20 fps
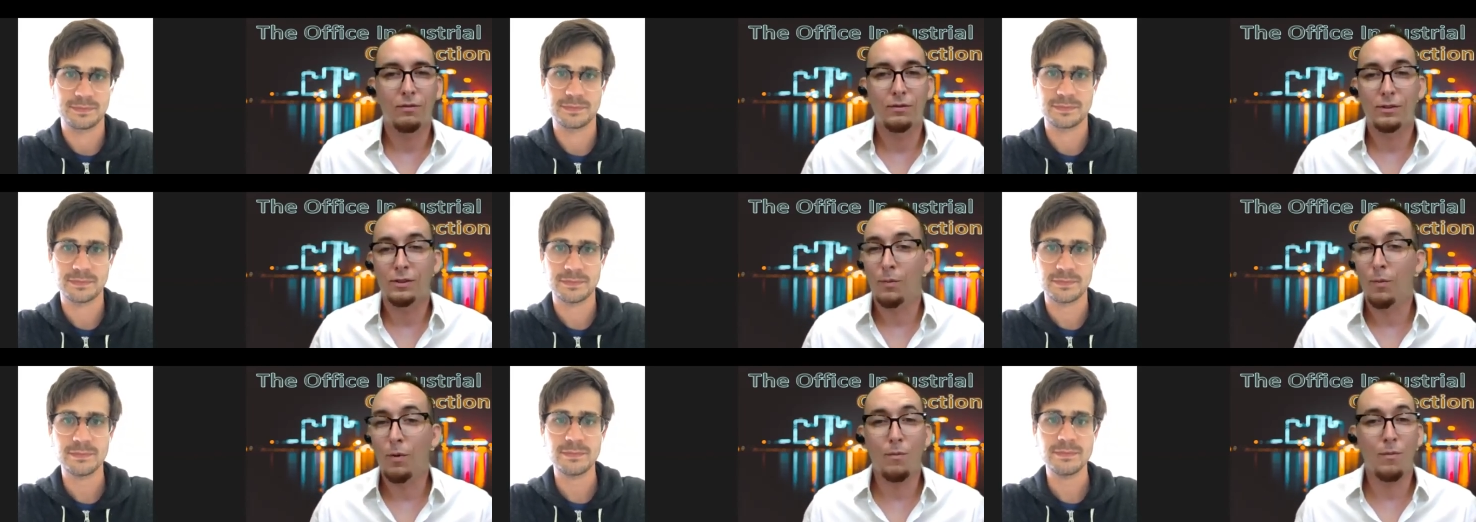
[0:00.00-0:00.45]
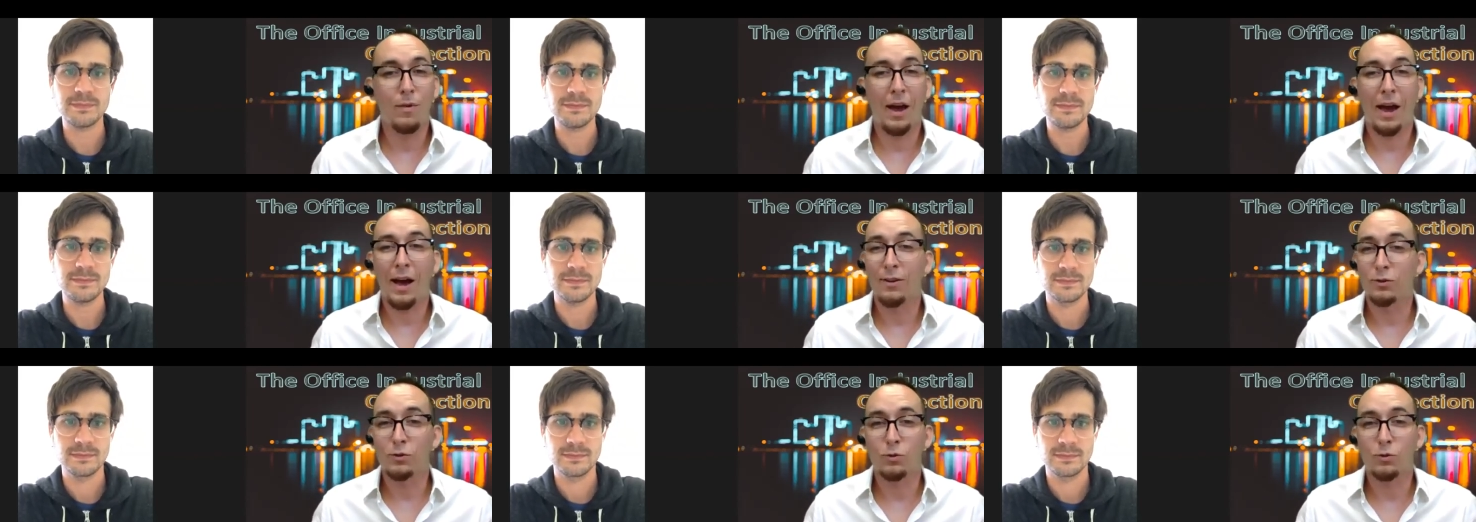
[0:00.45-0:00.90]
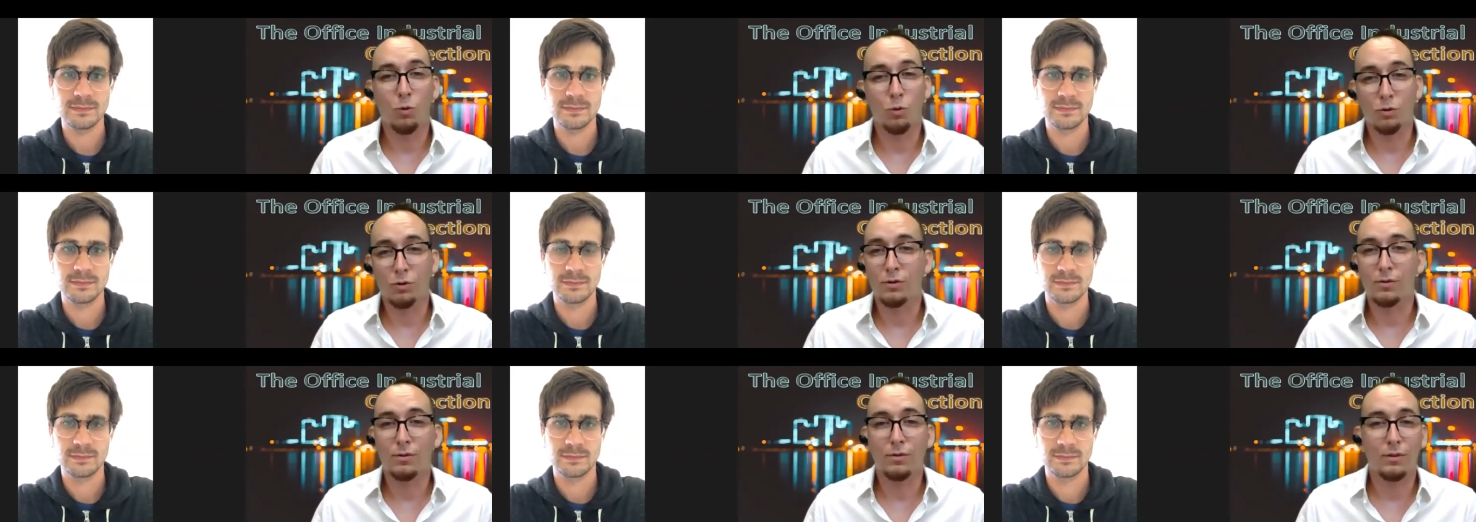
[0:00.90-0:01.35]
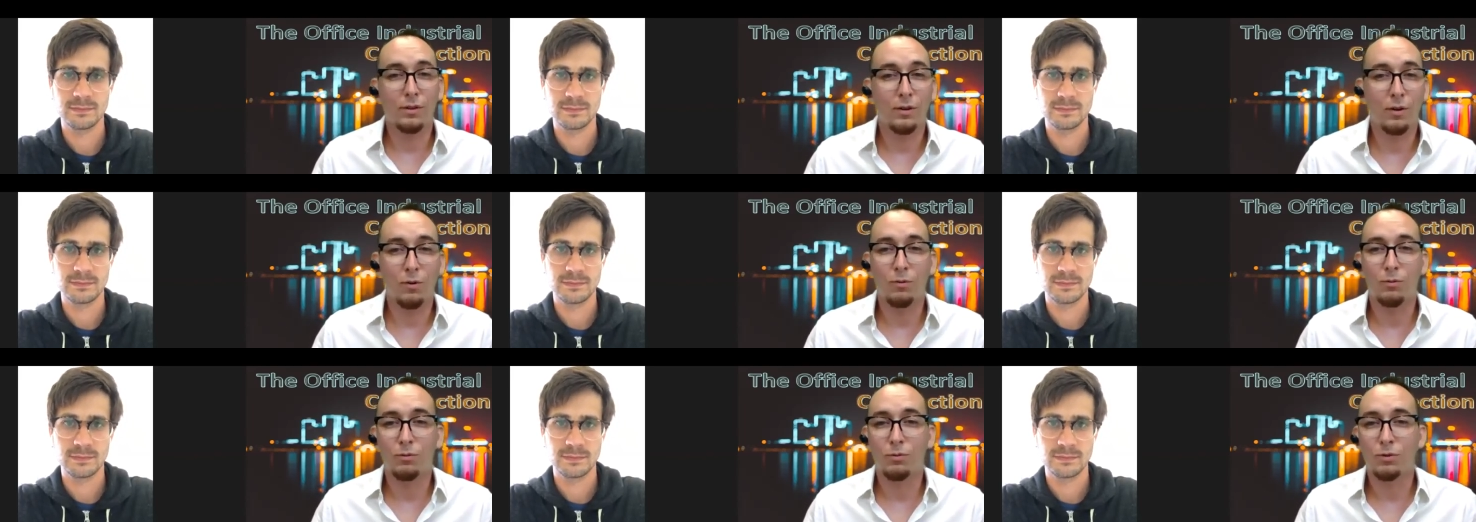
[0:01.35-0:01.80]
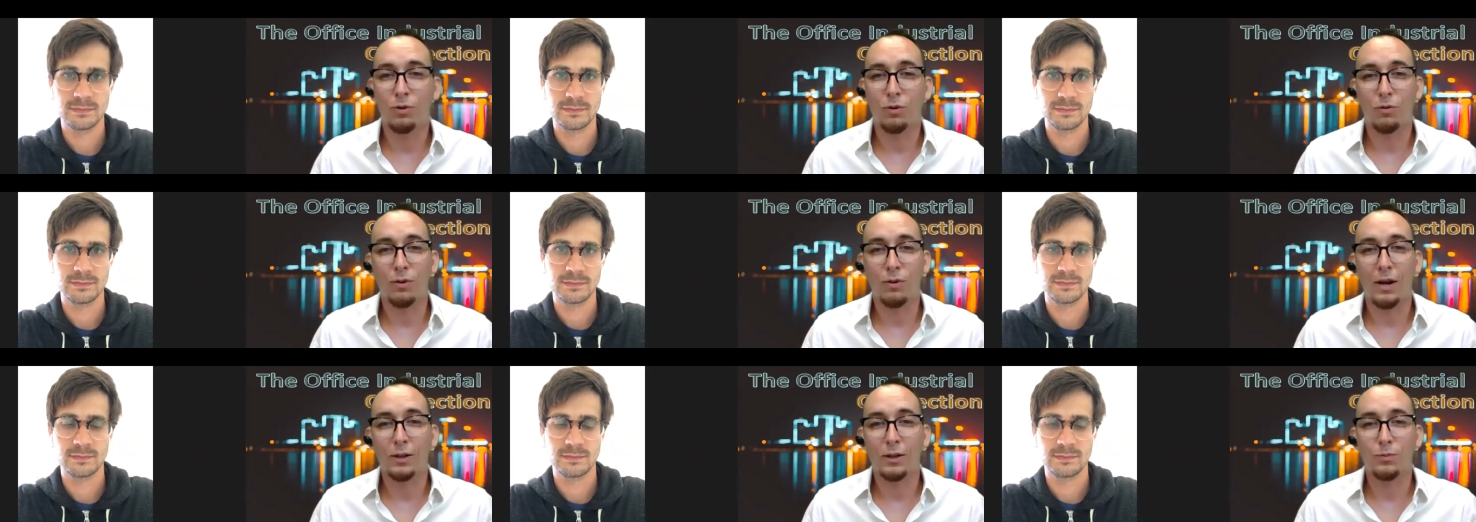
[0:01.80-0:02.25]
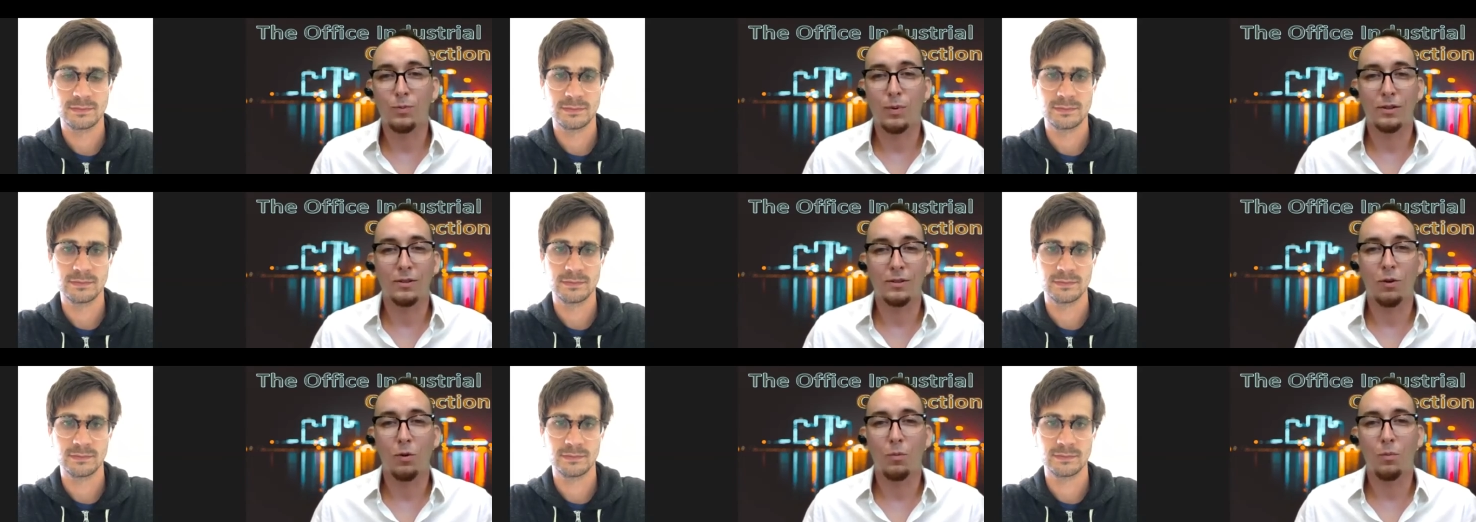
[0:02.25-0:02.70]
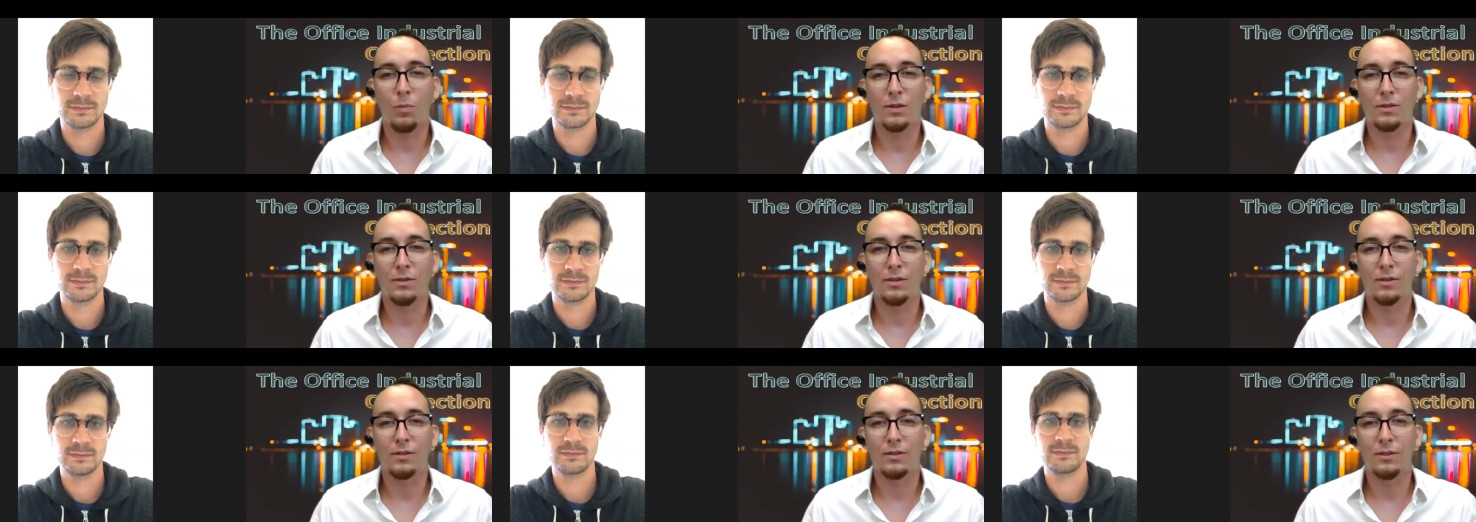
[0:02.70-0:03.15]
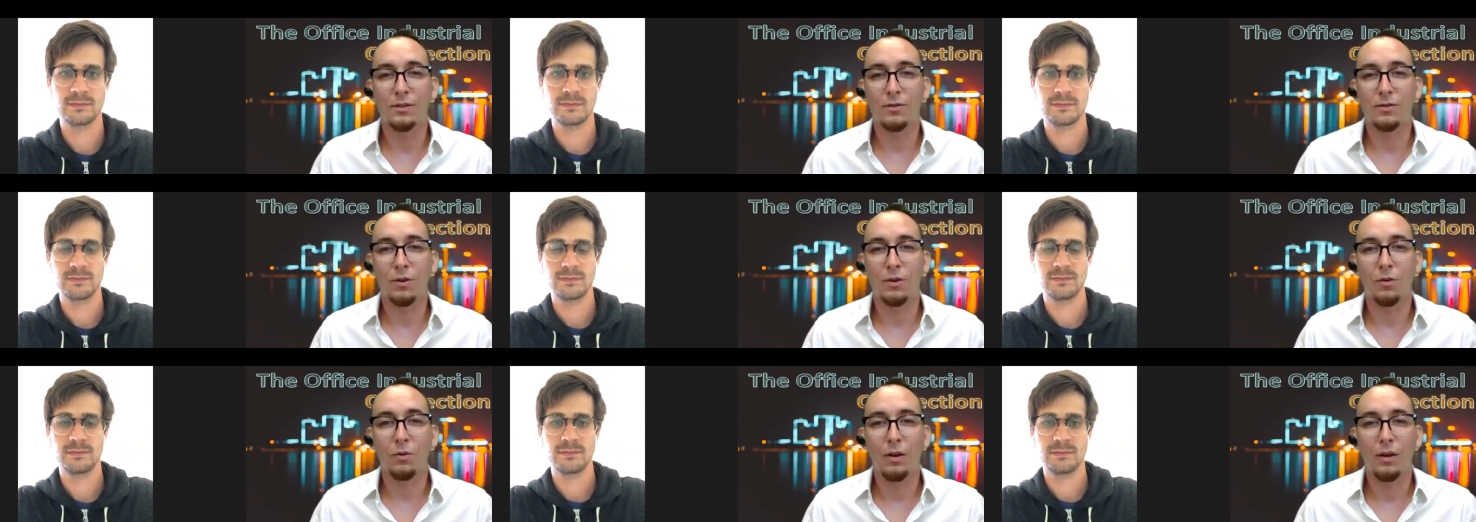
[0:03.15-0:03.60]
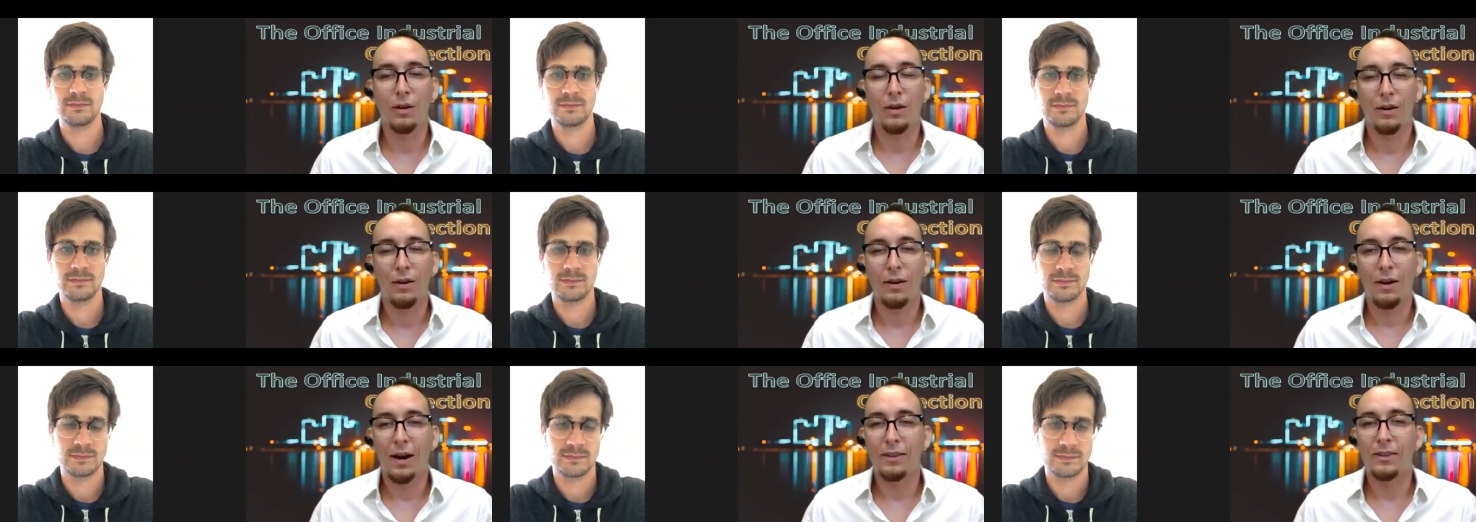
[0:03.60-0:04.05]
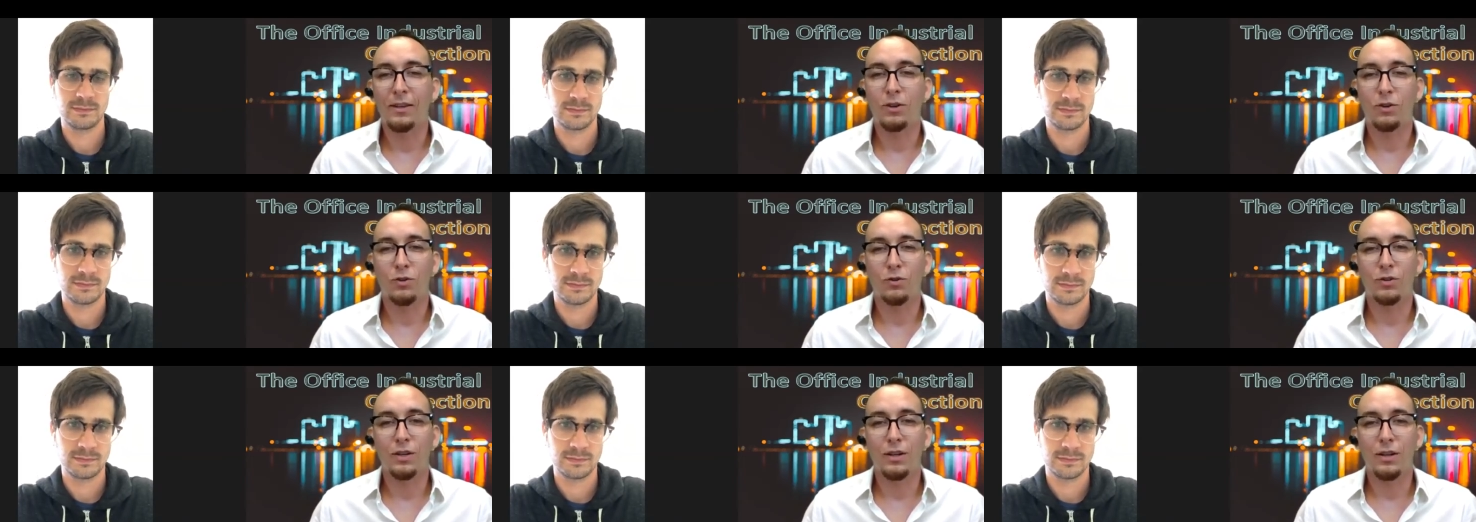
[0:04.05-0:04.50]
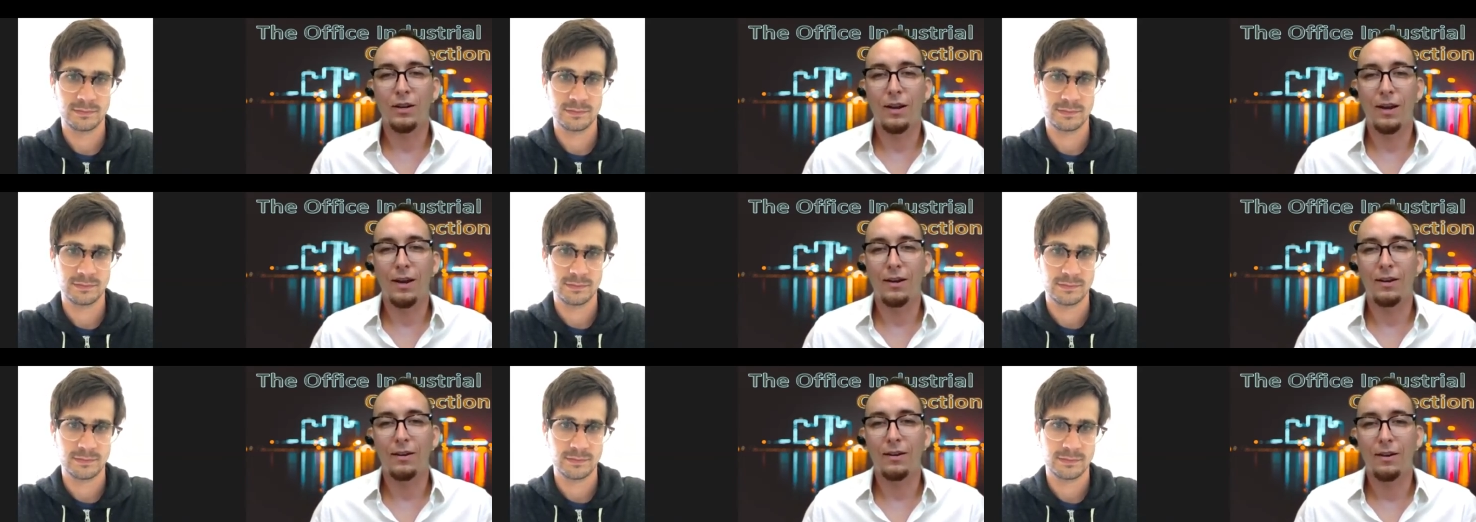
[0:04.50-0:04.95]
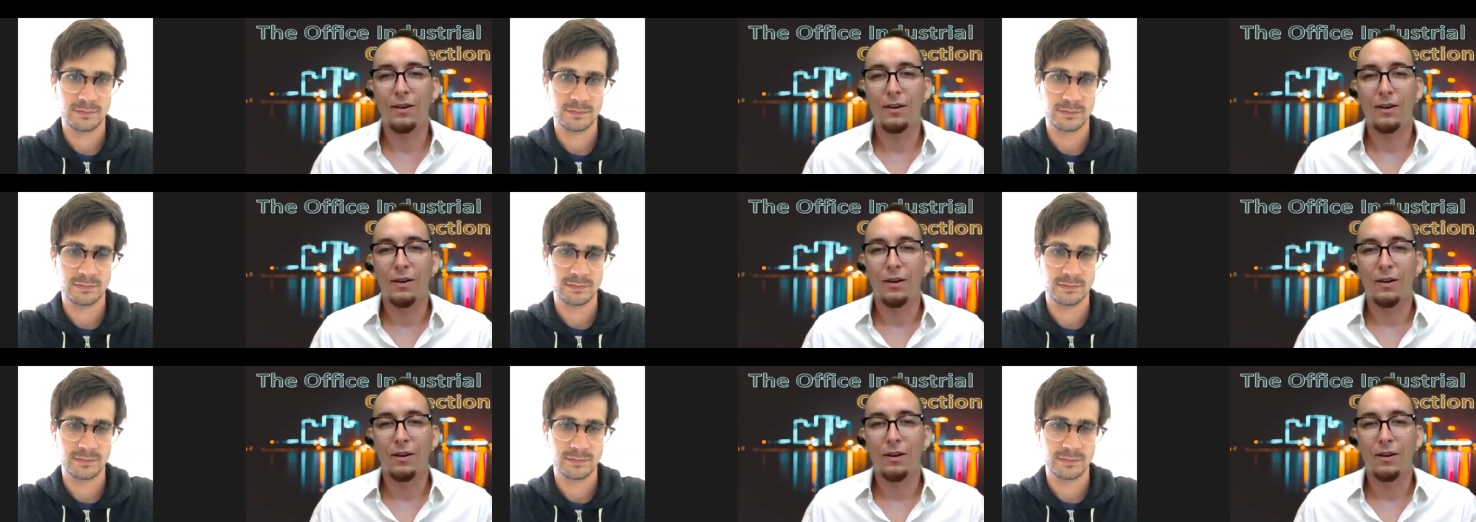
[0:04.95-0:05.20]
Speaker 1: some of them outsourced you know certain aspects of their business and so i think you're seeing a